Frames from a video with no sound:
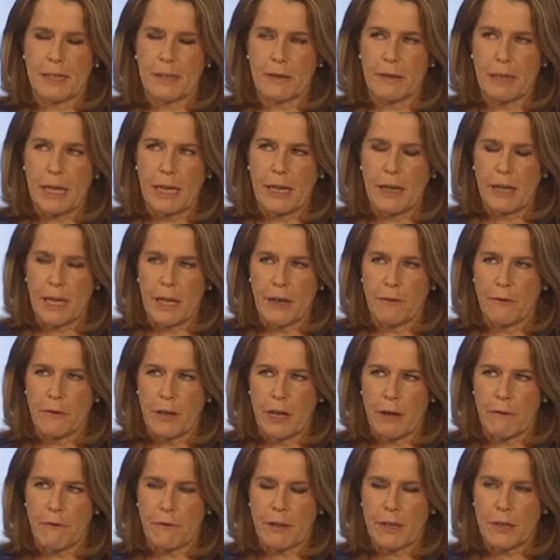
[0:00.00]

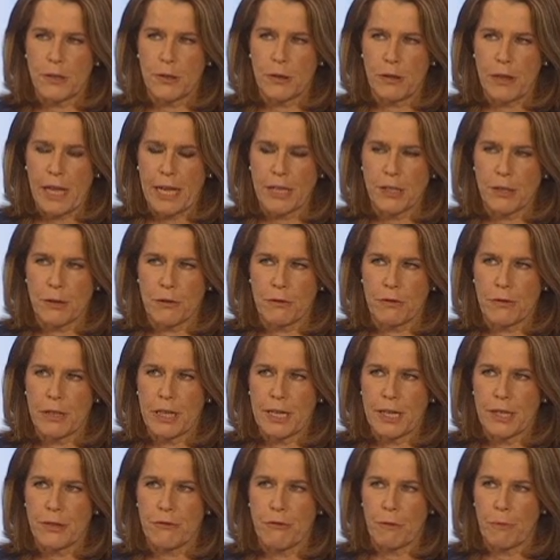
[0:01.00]
if that sort of
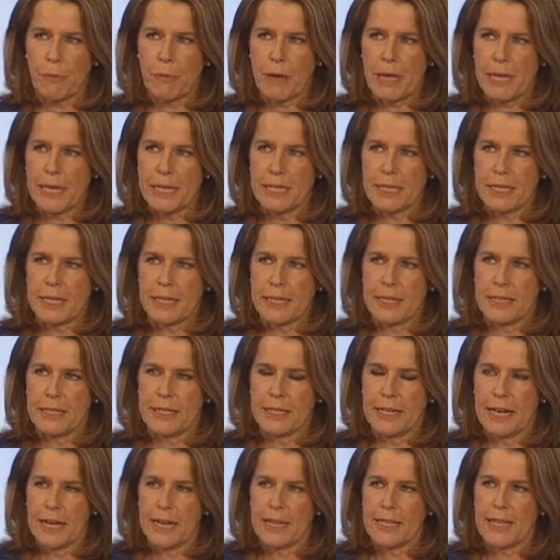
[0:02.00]
thing is
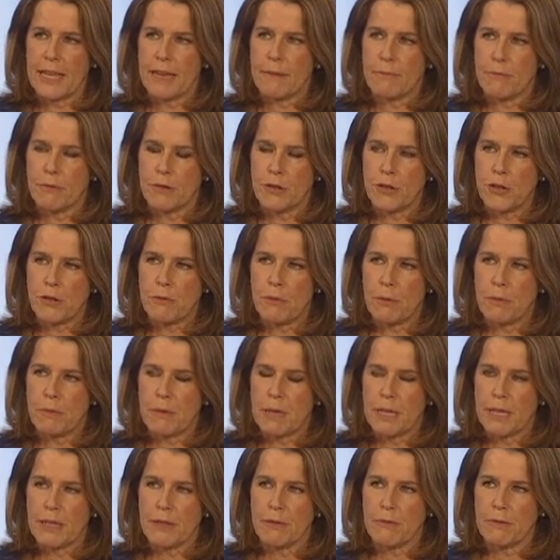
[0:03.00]
repeated, then
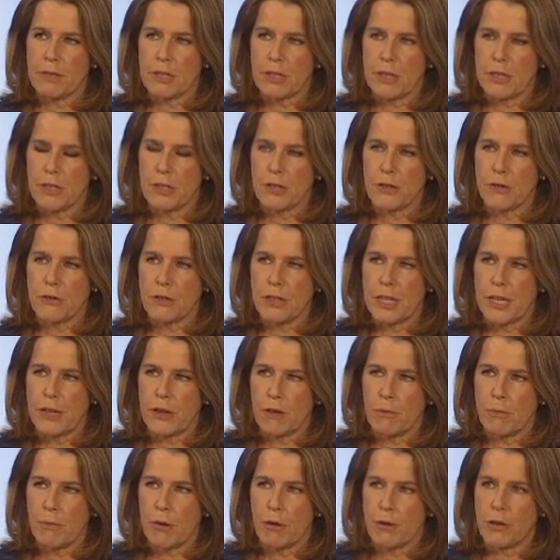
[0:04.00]
presumably the returns you can
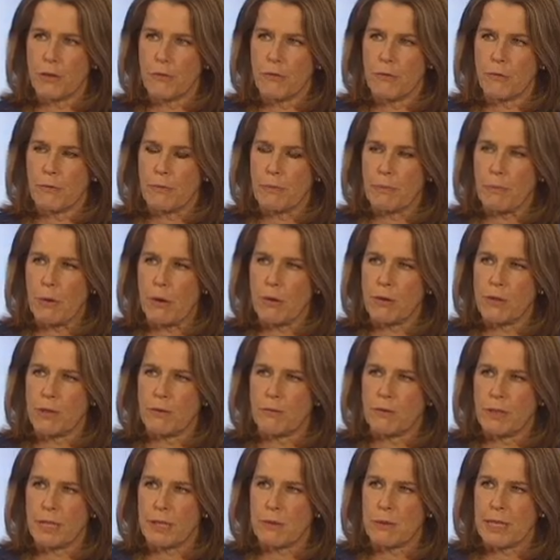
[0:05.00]
get on bond
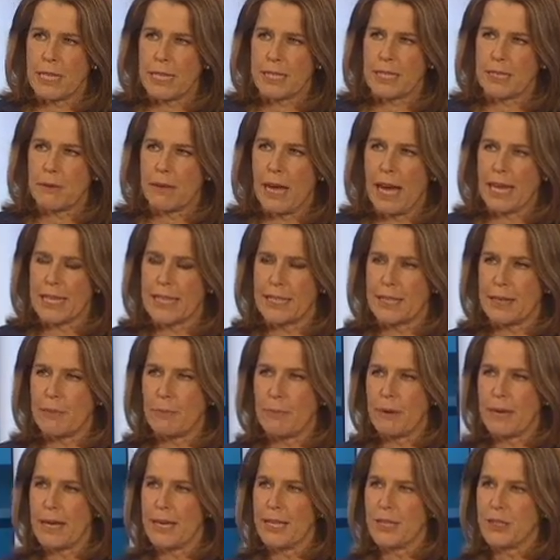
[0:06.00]
investments as
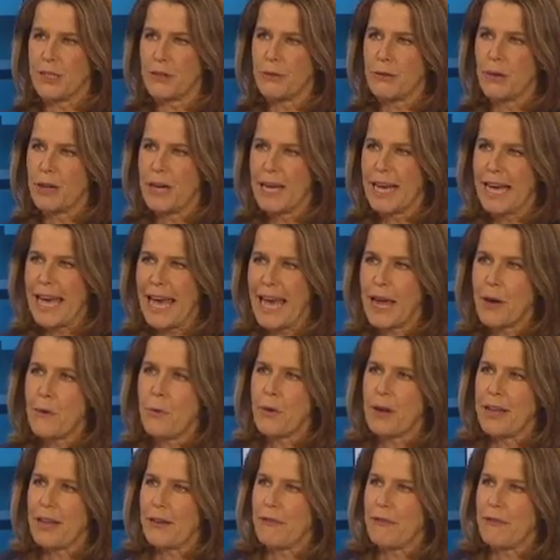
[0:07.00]
compared to equity